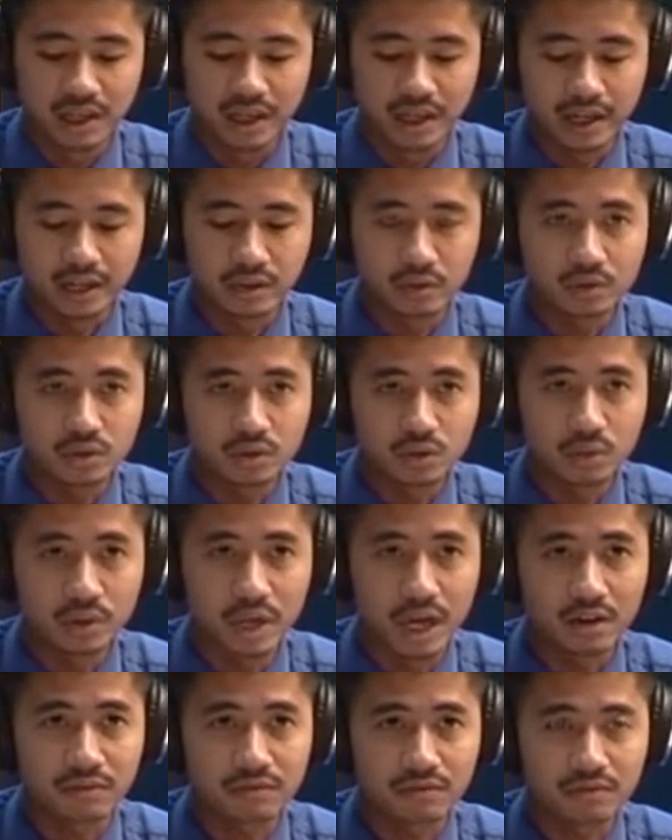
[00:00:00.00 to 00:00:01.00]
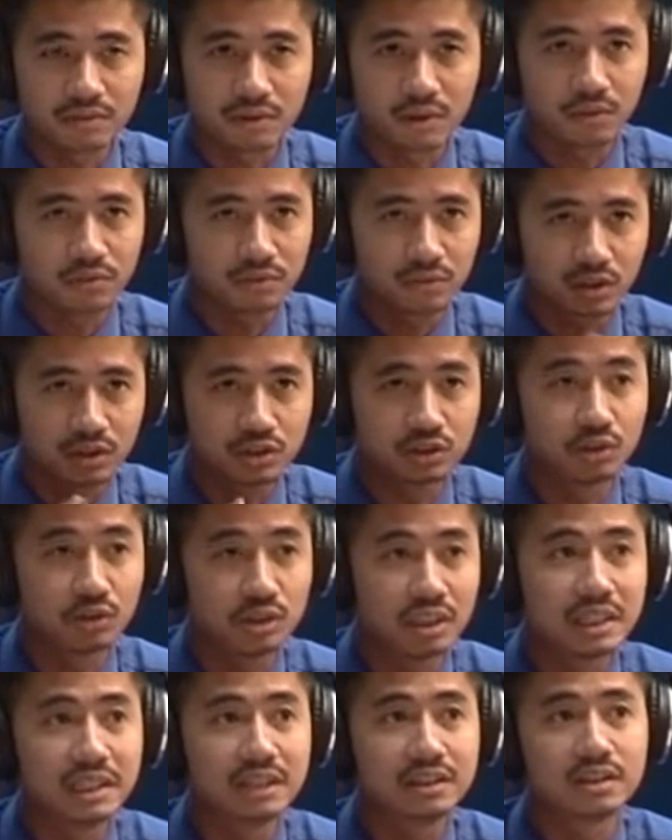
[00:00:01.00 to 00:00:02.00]
And also we have, of course,
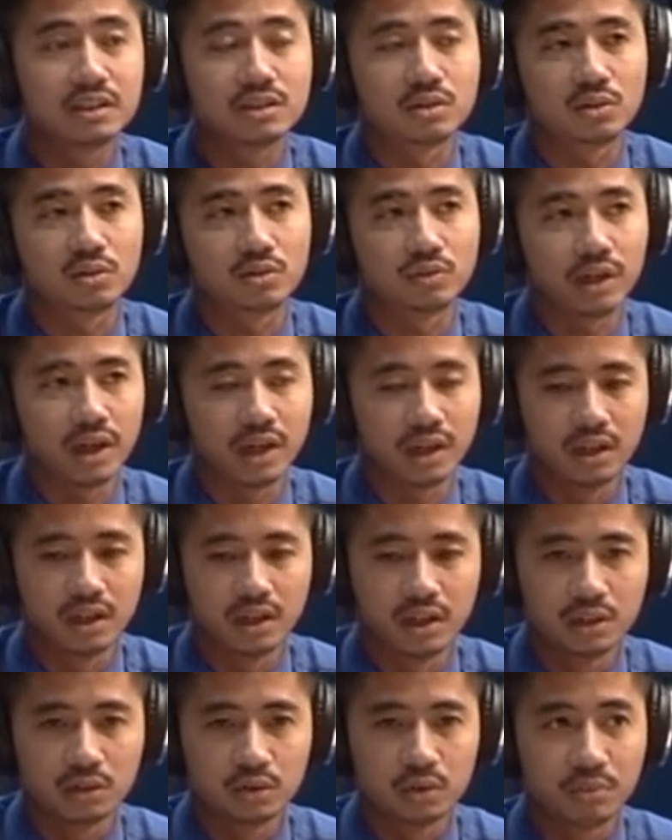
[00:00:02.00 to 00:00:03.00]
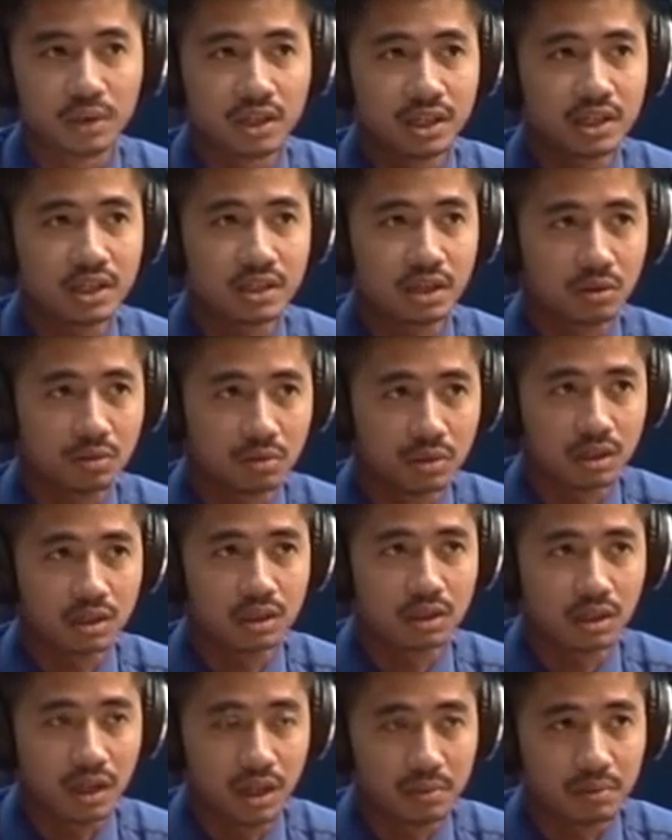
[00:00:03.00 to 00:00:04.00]
utility software to manage
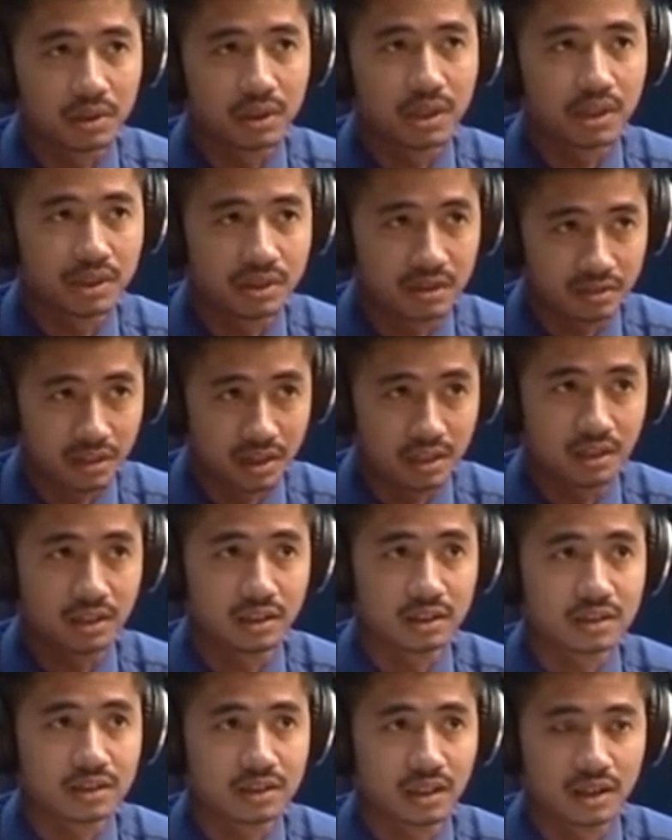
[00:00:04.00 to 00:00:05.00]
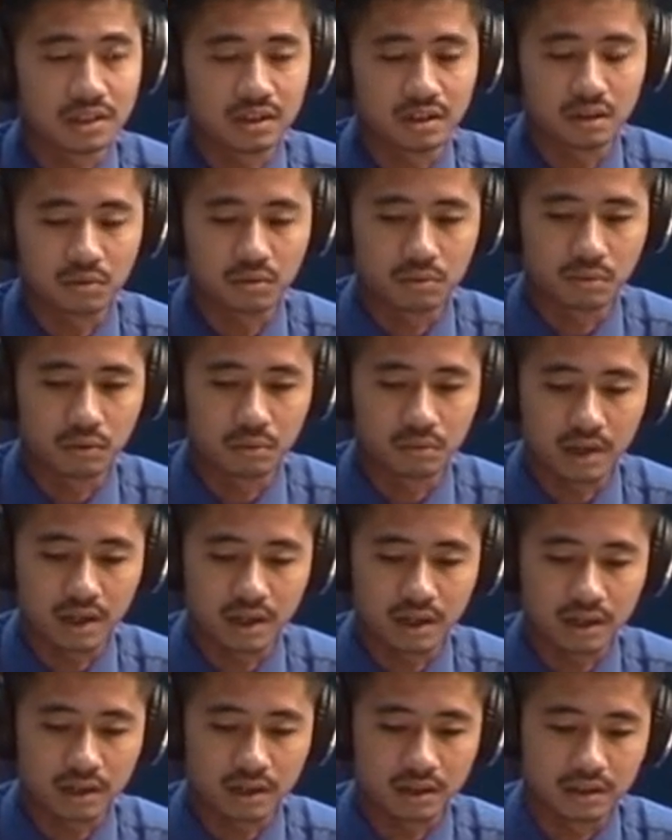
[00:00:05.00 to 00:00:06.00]
our application running inside our
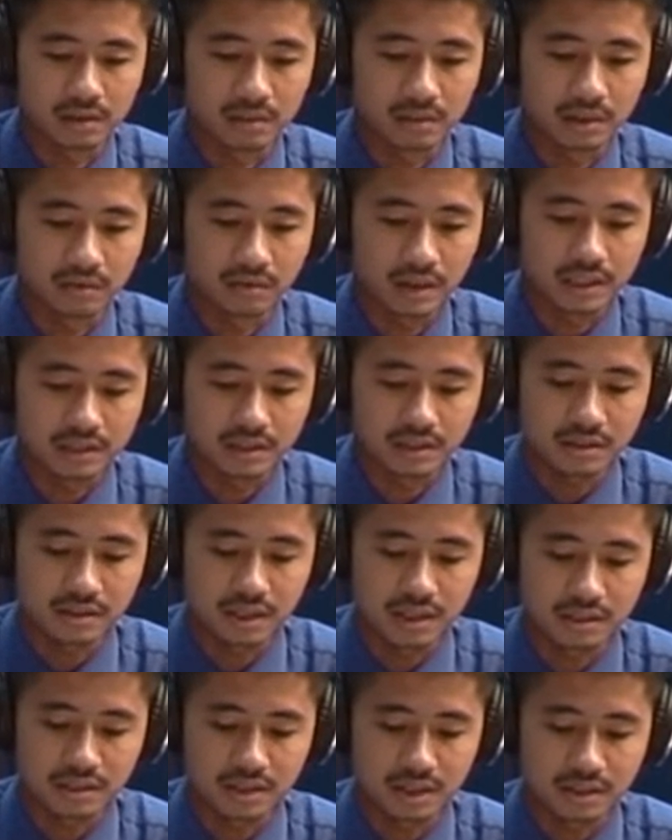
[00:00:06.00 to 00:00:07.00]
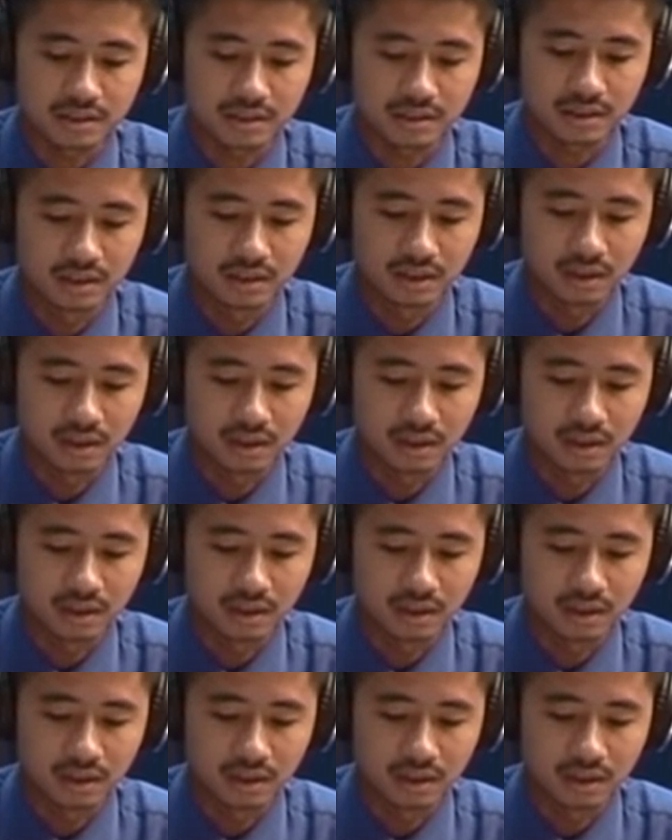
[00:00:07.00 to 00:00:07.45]
mobile devices, such as